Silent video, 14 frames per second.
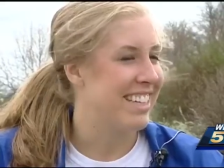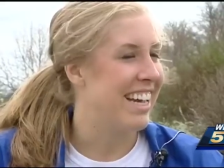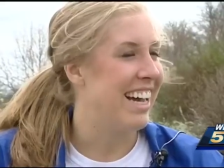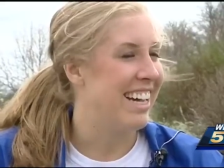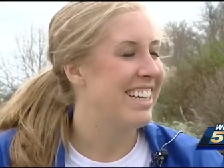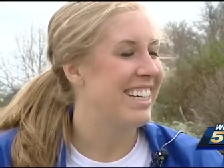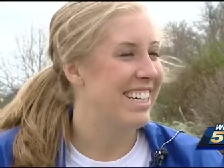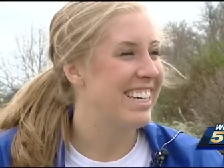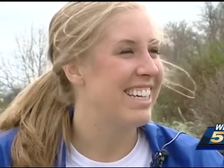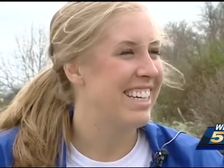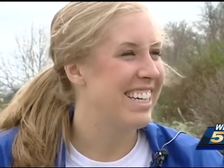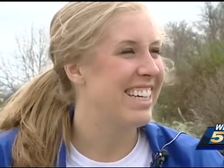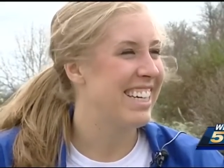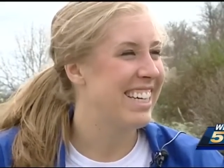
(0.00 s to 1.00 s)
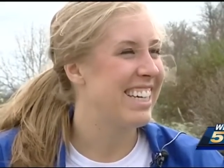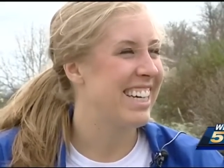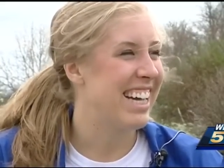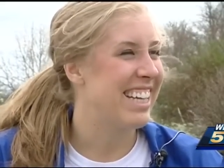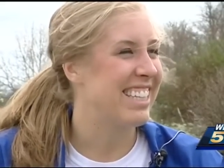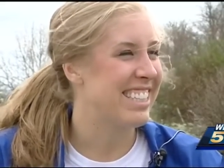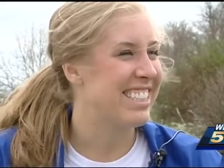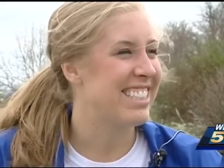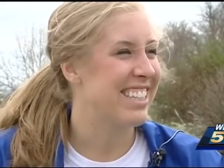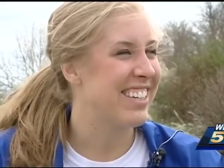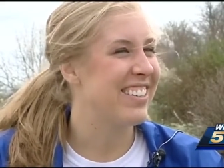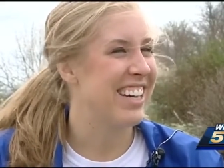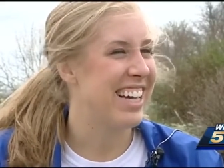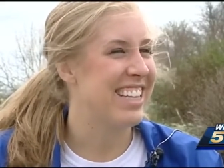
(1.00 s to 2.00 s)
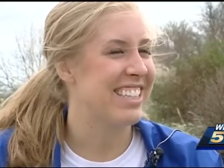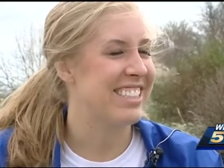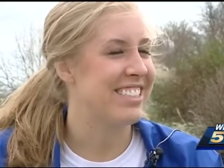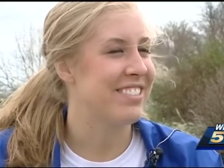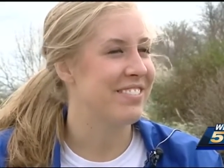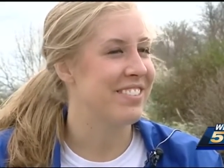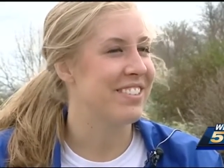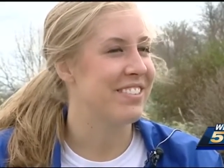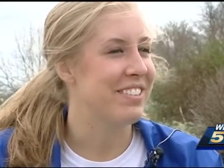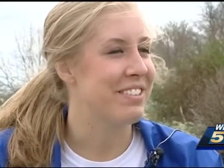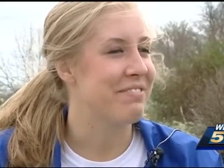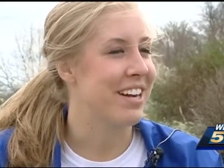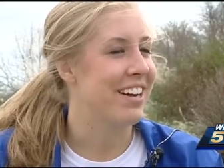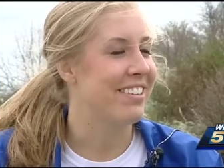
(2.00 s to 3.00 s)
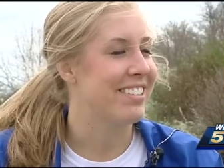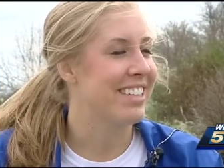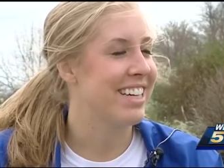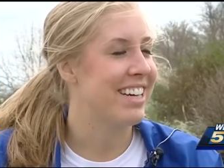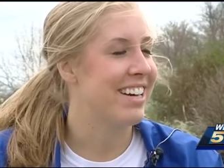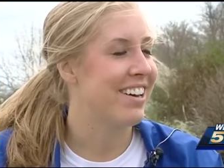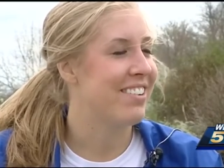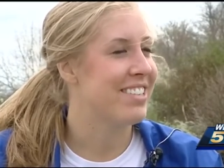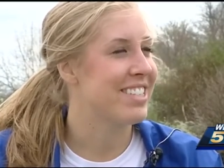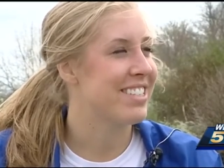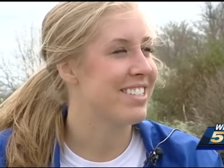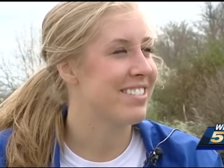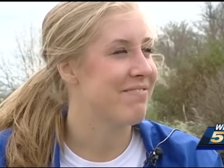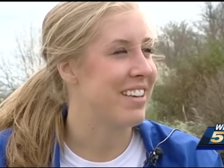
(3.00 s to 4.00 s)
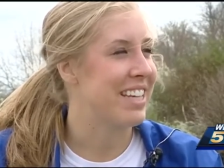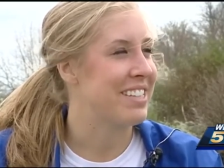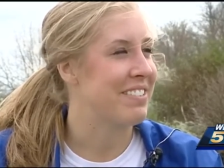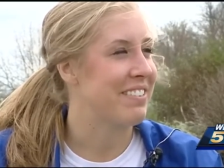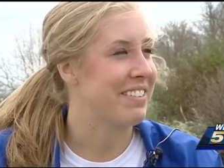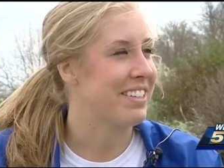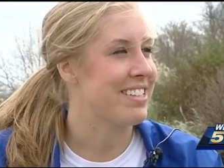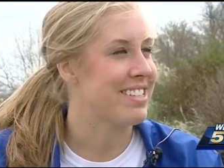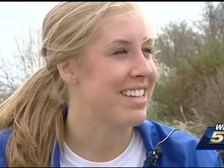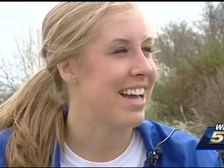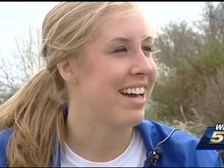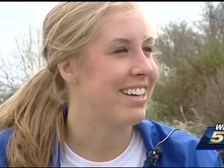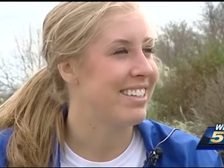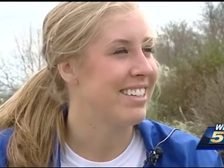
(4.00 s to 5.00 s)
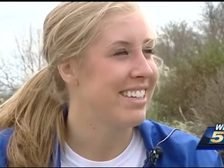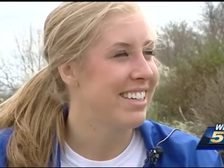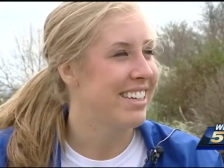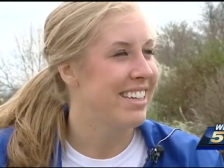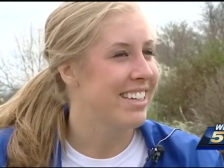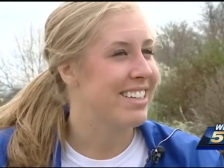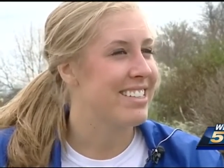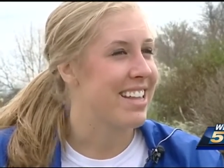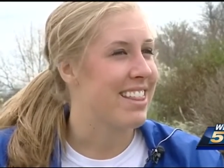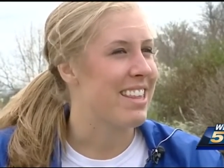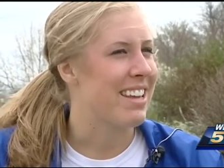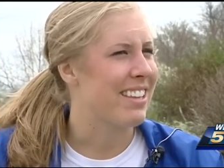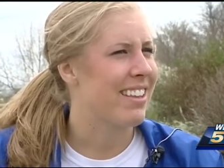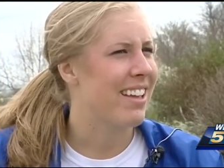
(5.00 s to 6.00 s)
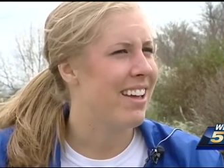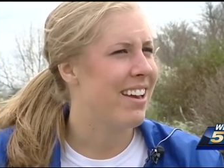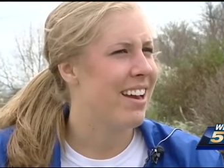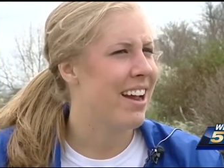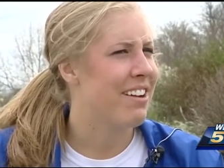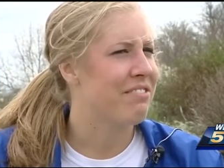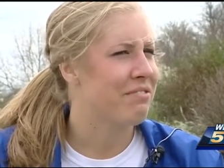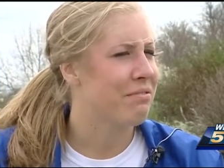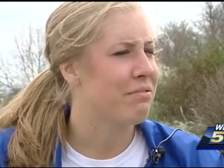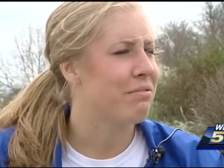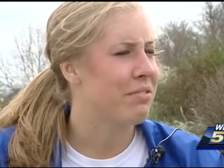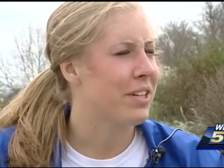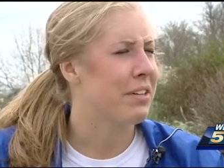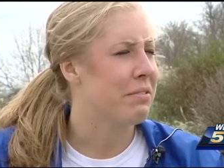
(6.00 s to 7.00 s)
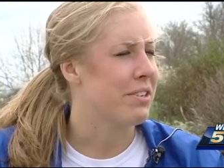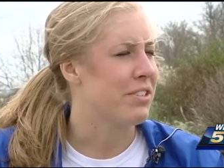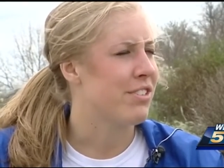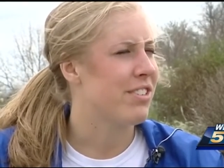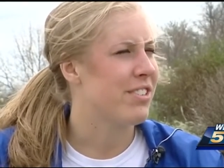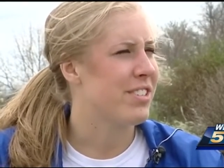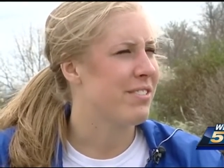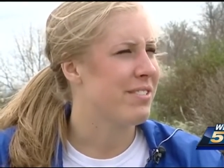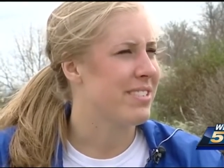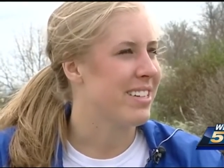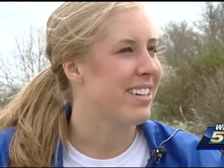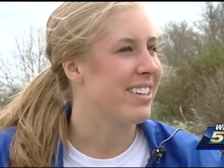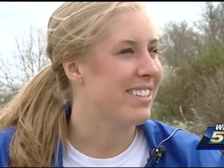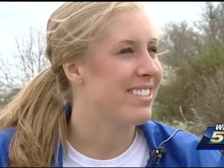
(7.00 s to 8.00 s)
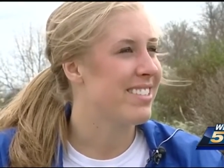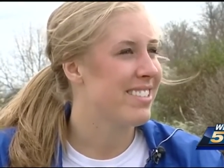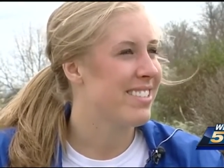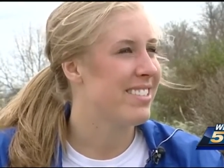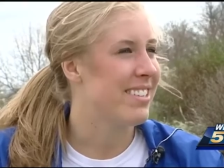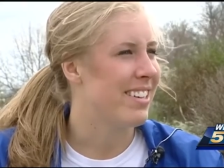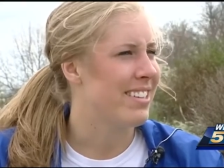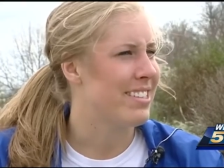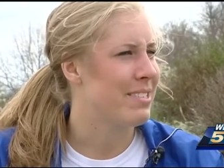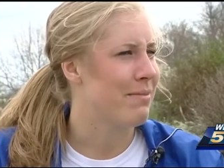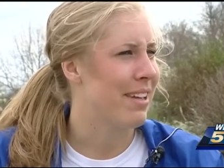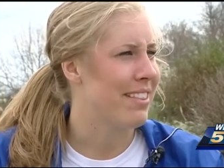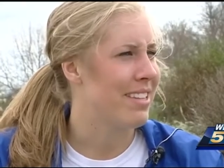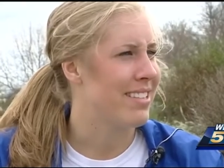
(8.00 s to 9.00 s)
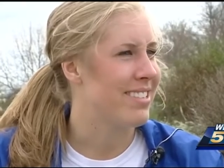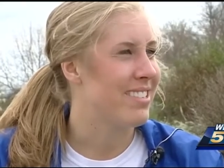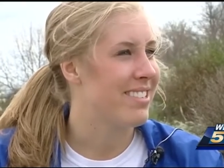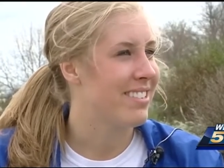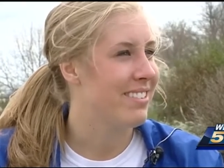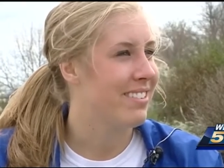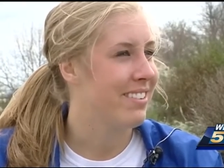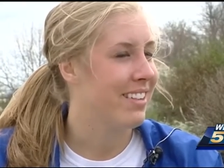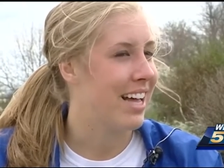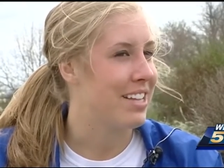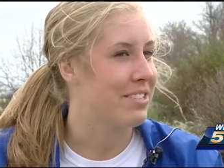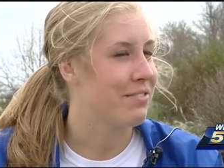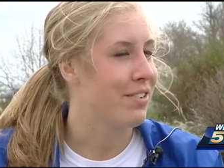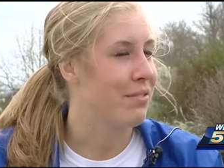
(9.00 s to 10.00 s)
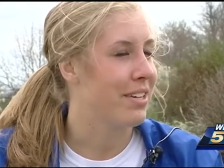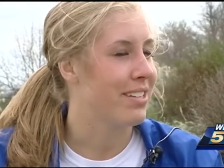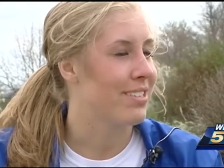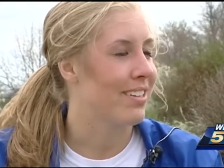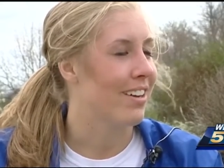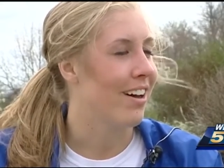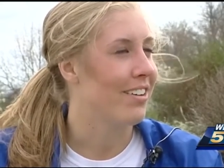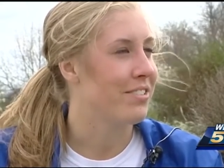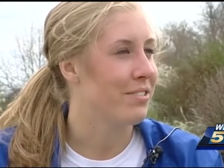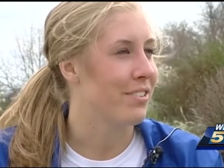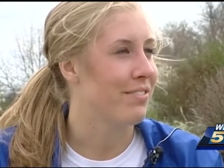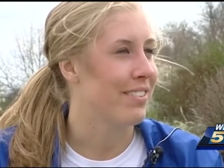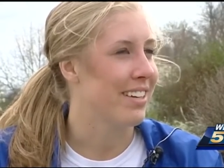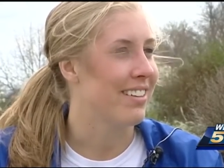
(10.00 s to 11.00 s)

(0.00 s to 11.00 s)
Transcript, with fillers: Yeah, I think so. I think she would be really proud. And it always makes me really sad because I think that I really wish that she was here to spend these last few weeks of college with